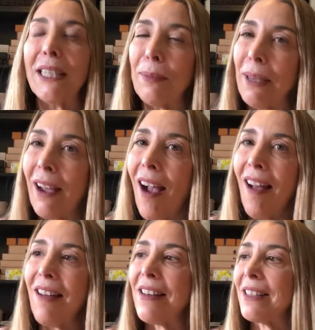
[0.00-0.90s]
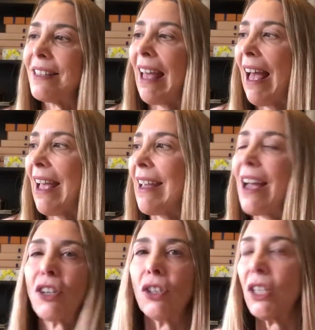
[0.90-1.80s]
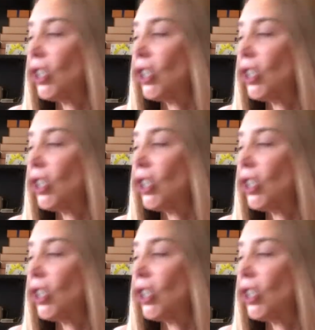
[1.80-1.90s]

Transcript: it's because I actually